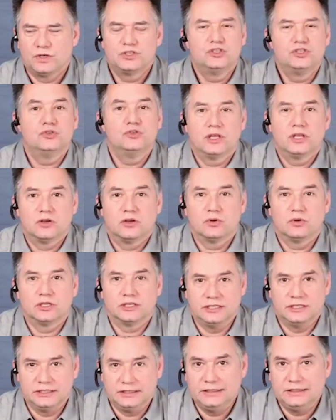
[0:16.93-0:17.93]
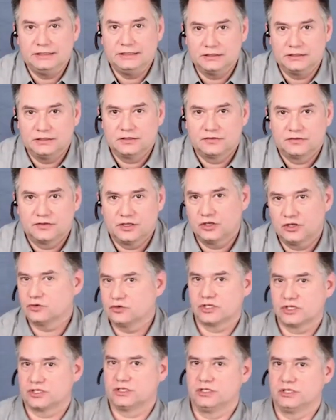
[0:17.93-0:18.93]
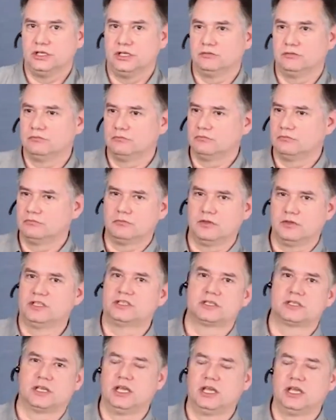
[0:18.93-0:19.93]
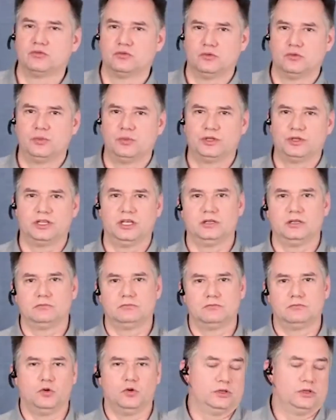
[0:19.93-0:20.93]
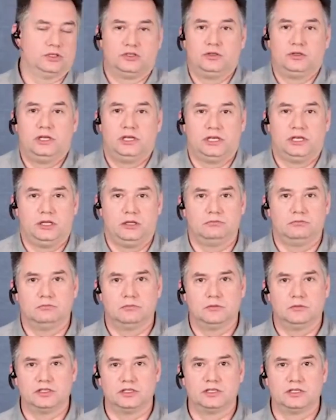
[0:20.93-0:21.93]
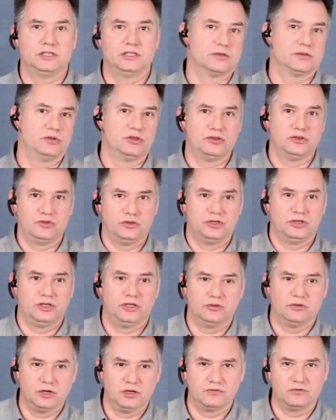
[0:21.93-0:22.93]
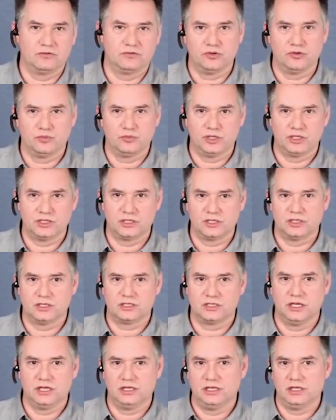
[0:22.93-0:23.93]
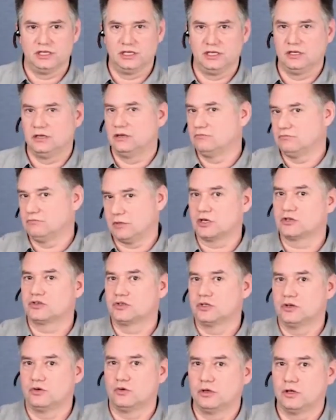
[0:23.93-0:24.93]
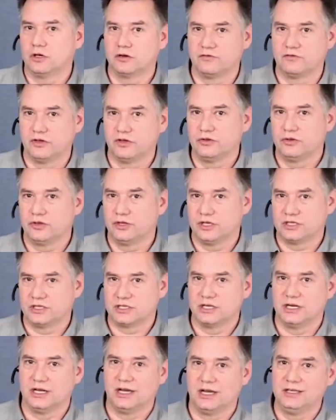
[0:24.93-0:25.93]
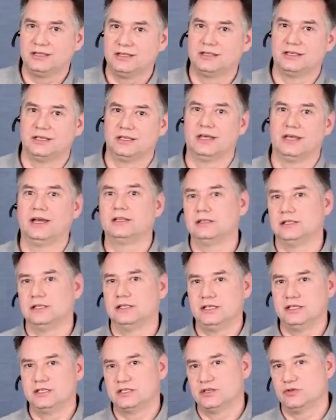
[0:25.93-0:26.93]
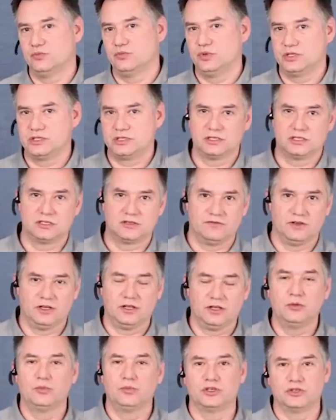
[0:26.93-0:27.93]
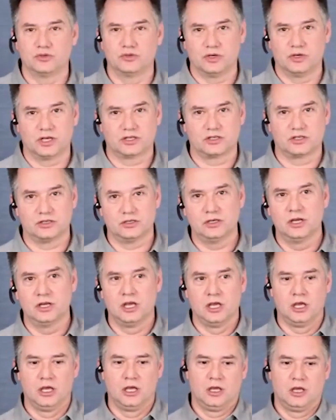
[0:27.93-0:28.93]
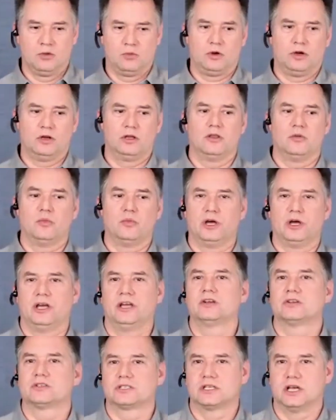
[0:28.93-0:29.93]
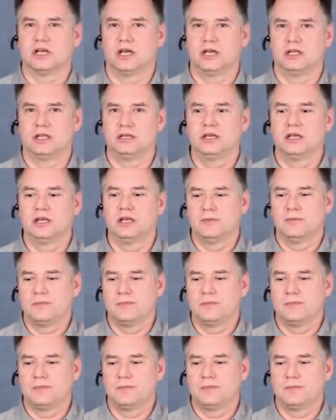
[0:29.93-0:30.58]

do they really need? If they don't just need this accountant, but what do they need? They need somebody to do the year end for their business. They need actually a whole lot of other things. And I think that leads in a business development direction, where on the buyer side,